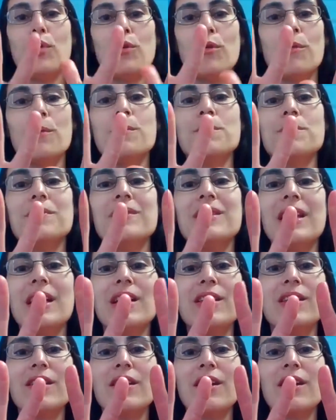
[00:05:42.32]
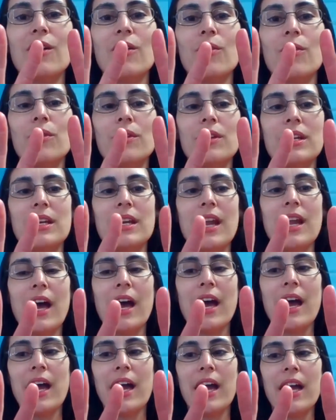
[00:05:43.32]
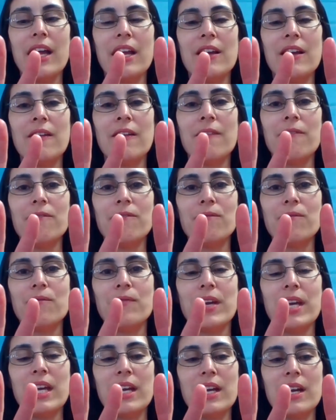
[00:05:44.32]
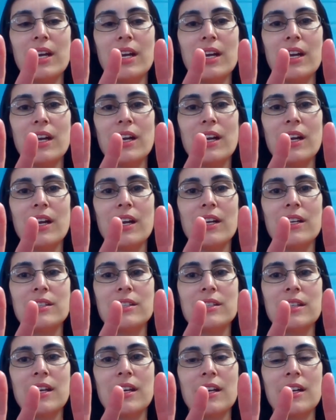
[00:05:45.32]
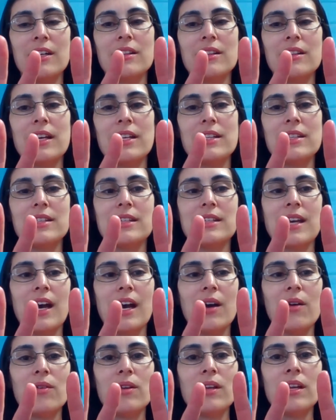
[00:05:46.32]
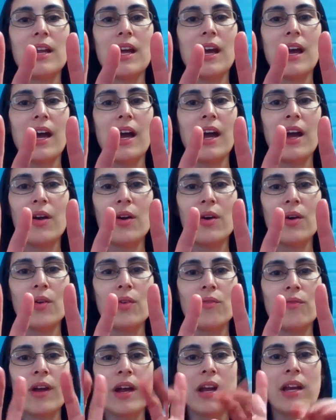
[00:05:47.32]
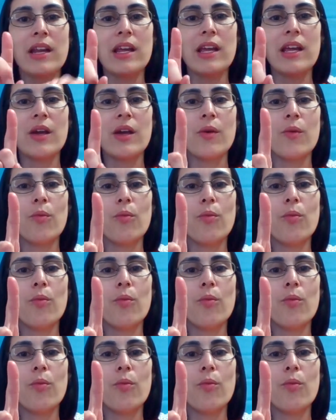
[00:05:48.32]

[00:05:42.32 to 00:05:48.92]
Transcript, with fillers: Boom, there you go, nine fingers. Let's count it out, ready?